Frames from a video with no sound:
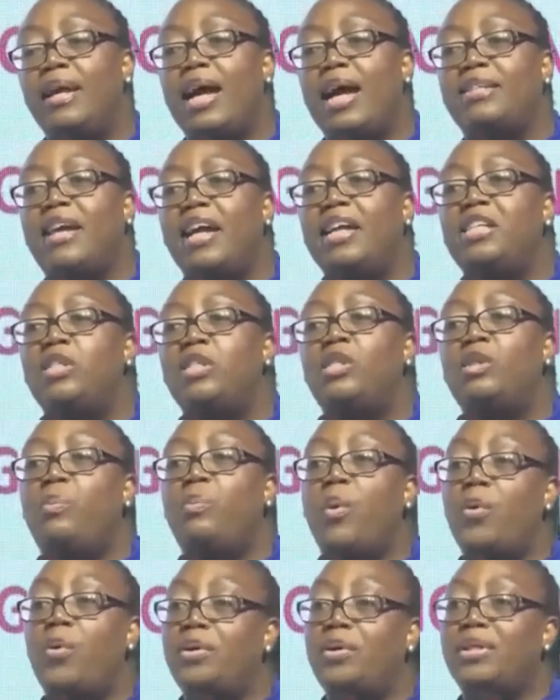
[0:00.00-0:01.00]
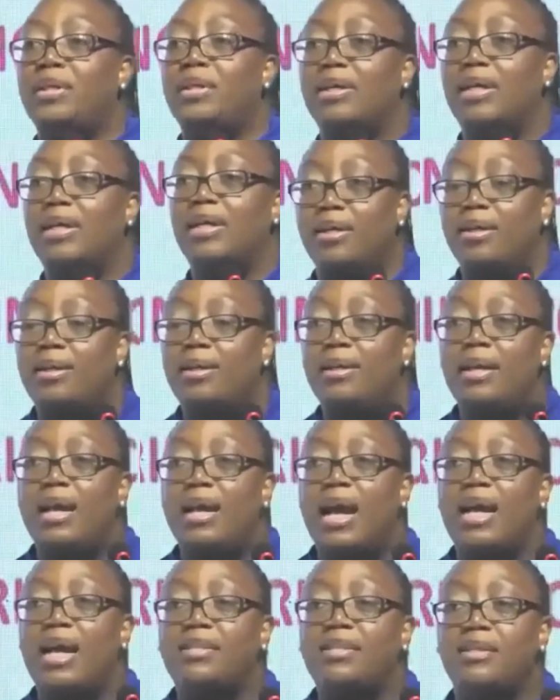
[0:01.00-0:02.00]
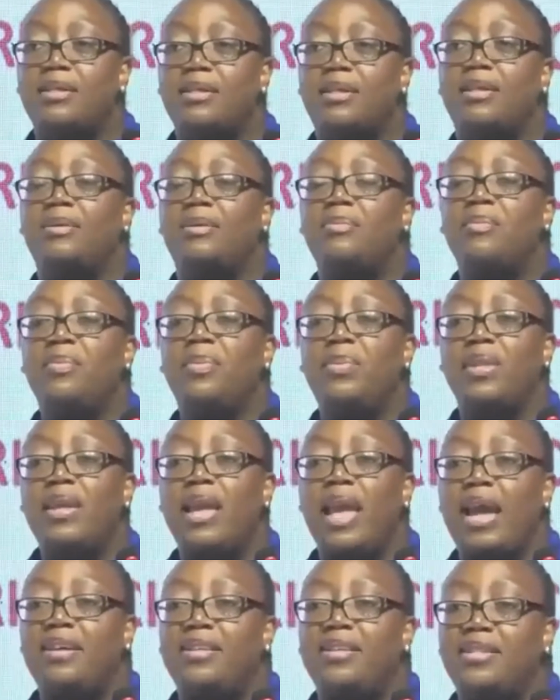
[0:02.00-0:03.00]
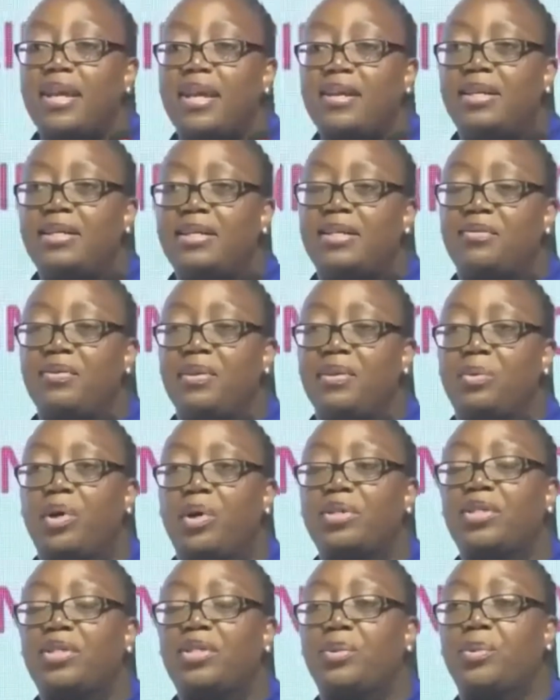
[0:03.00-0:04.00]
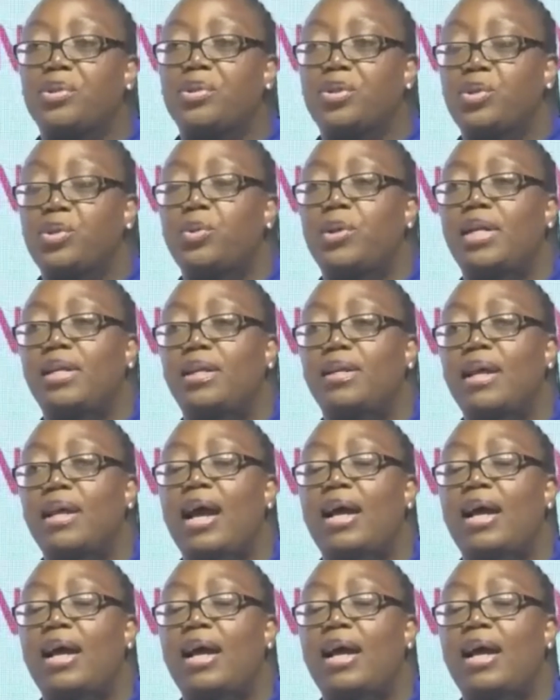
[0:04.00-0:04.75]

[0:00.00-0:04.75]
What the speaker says: as I spoke to her as a executive in what she was doing,